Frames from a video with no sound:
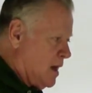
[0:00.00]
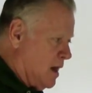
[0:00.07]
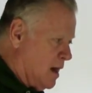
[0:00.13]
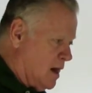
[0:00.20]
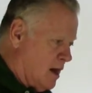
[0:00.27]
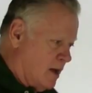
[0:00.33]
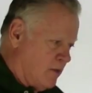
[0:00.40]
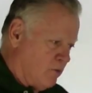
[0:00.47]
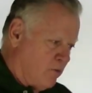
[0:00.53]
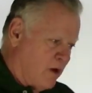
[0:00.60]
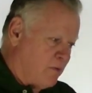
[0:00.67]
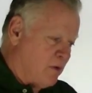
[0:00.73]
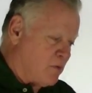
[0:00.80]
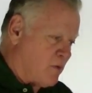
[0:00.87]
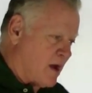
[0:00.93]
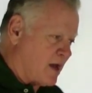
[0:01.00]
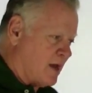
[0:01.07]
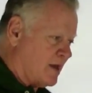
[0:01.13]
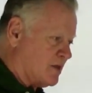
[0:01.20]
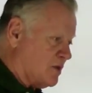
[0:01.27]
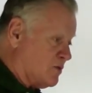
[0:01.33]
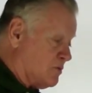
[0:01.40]
The way we
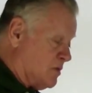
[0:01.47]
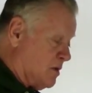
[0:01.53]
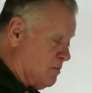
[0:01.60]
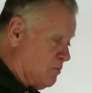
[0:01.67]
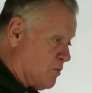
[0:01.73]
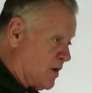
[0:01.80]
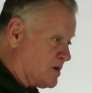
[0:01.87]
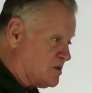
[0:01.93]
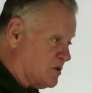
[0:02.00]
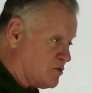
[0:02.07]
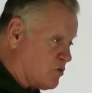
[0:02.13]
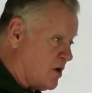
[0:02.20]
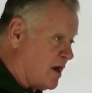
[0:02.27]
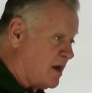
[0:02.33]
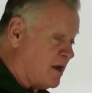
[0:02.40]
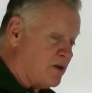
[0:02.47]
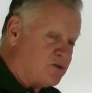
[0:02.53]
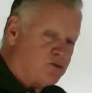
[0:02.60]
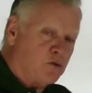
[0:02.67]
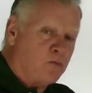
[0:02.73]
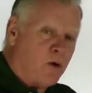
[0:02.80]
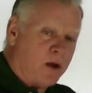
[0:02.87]
regulate the brakes in the train
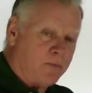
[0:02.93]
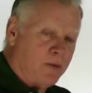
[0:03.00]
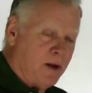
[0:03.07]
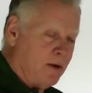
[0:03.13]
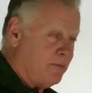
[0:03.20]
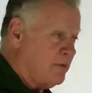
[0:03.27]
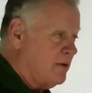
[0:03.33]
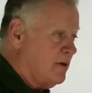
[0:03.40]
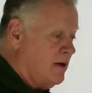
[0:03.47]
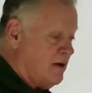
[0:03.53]
is through brake pipe.